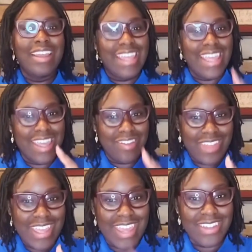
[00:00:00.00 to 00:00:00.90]
If they
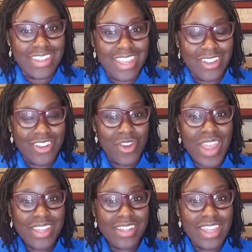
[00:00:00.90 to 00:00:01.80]
guess it
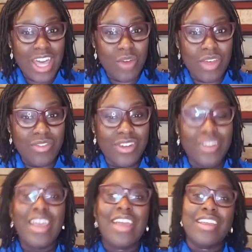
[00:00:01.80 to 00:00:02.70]
incorrectly, however,
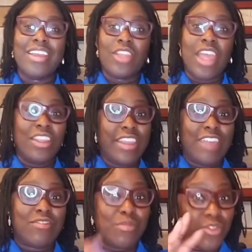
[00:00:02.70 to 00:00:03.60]
and you give
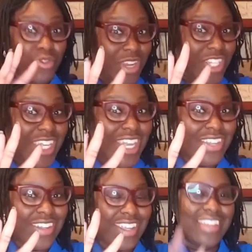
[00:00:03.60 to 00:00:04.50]
them 3
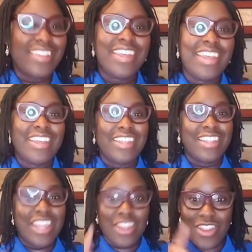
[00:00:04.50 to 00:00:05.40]
chances,
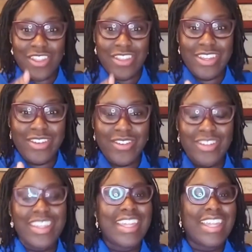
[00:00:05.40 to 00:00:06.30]
then you
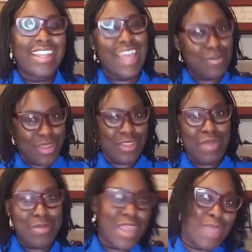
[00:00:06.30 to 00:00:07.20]
collect that piece of
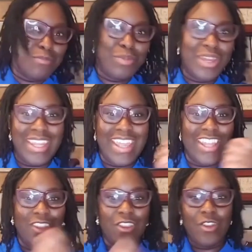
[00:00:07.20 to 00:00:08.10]
paper and put it in
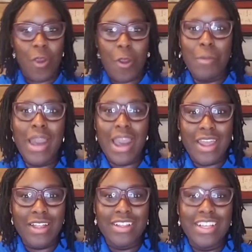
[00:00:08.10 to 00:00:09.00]
your pile.
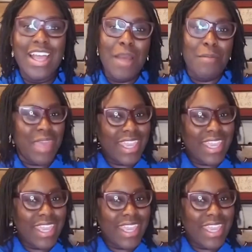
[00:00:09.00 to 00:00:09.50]
Make